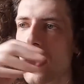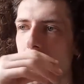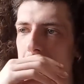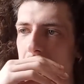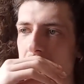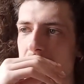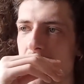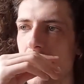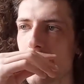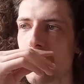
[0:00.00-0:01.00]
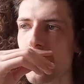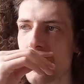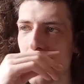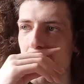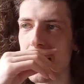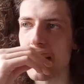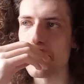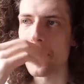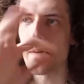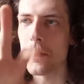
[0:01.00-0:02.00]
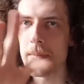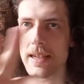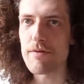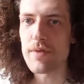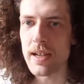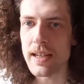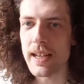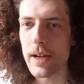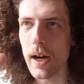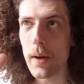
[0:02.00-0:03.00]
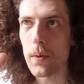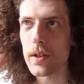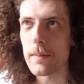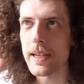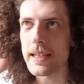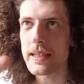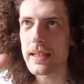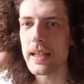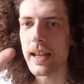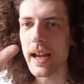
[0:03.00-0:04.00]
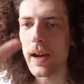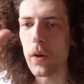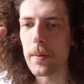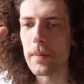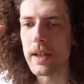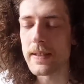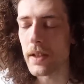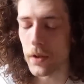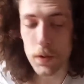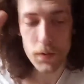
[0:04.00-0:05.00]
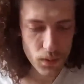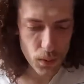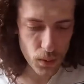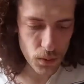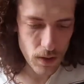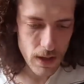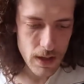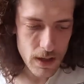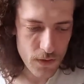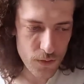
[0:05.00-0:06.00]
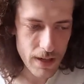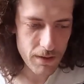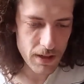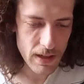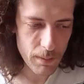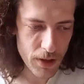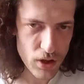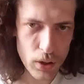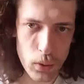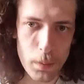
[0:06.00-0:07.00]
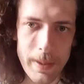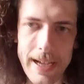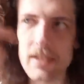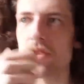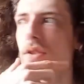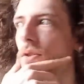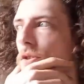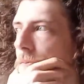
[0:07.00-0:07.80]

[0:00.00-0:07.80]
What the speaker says: kind of style of music you're playing. But for me, right now, I want to make an album that is overall very much a callback to